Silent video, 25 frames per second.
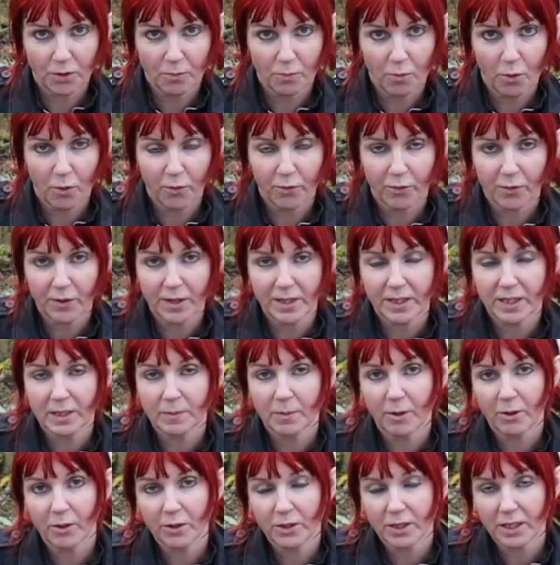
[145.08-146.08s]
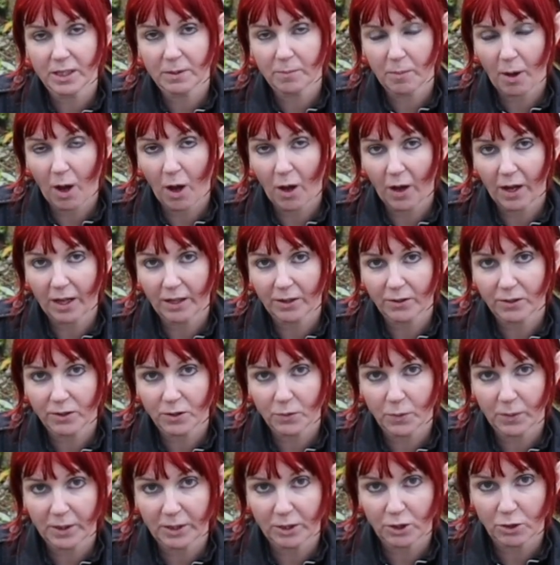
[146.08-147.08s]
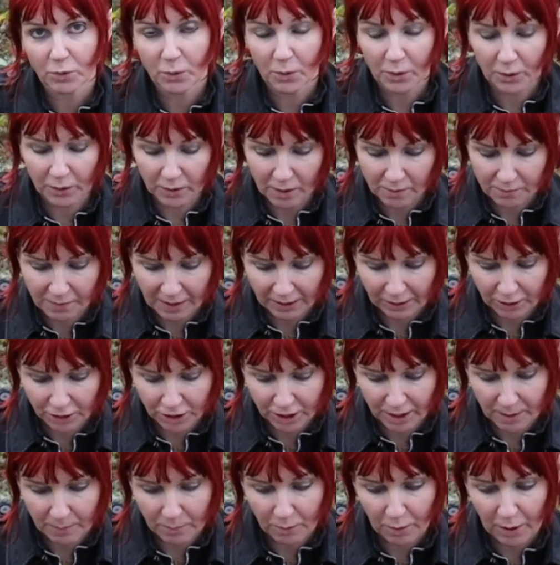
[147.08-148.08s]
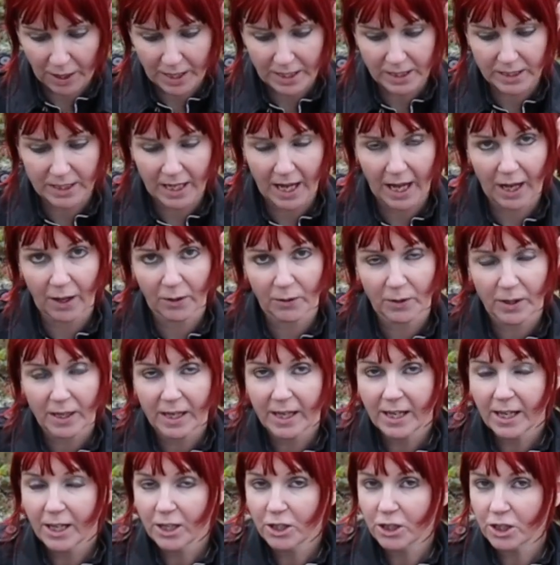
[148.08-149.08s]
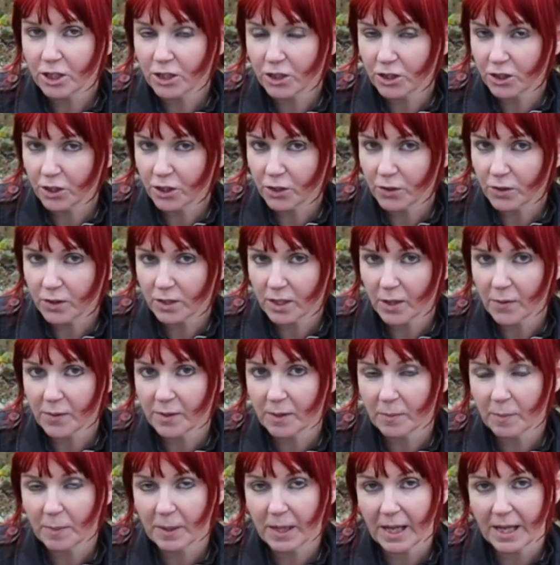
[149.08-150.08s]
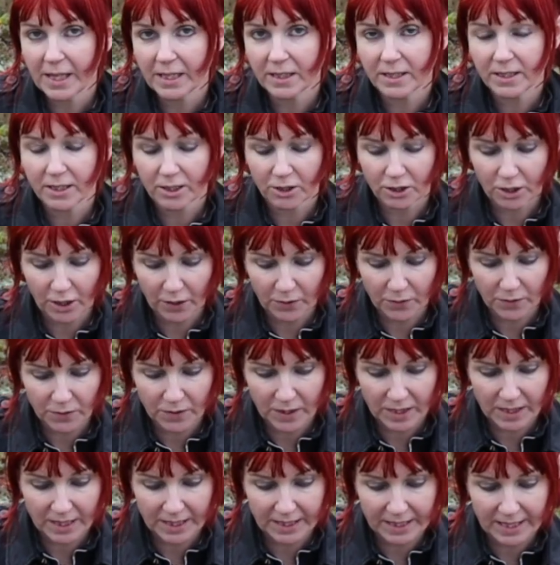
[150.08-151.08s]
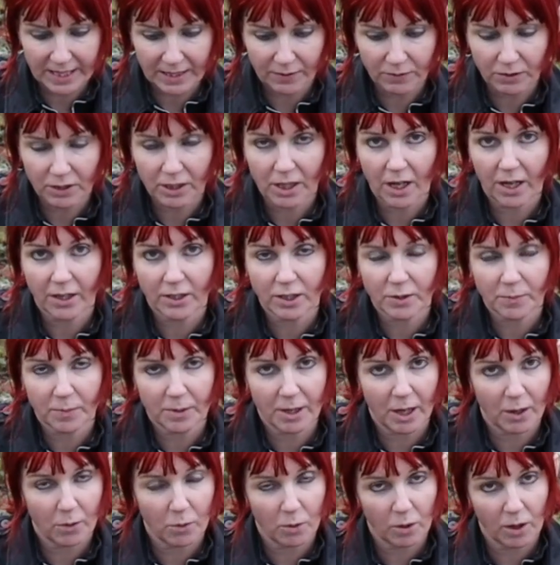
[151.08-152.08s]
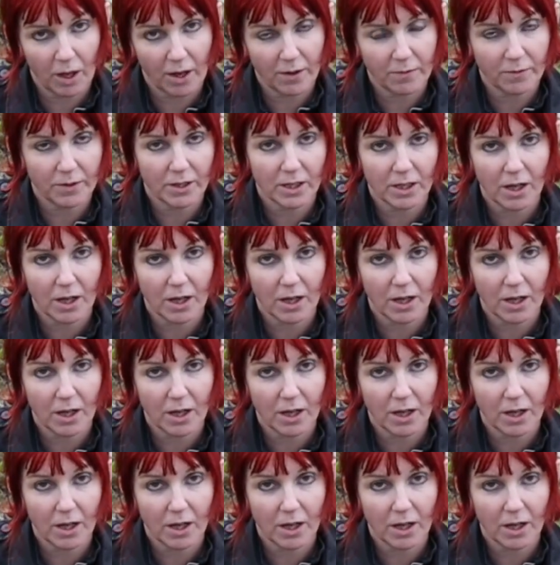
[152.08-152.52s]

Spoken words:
more free-spirited piles which will eventually break down. Just do so in a place that you don't think the leaves are going to blow all over the